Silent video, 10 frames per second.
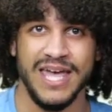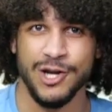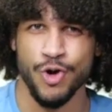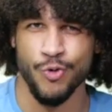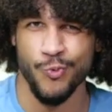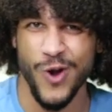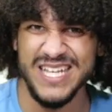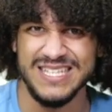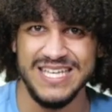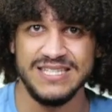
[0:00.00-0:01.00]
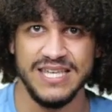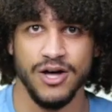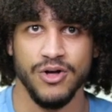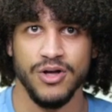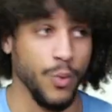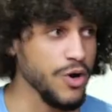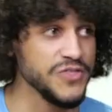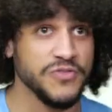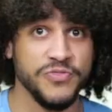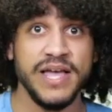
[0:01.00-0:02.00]
in great detail. One of
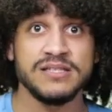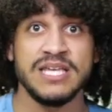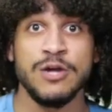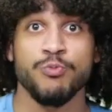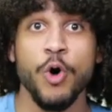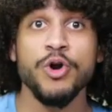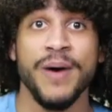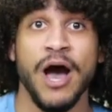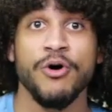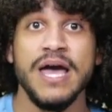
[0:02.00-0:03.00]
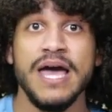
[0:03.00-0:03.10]
the things he wrote about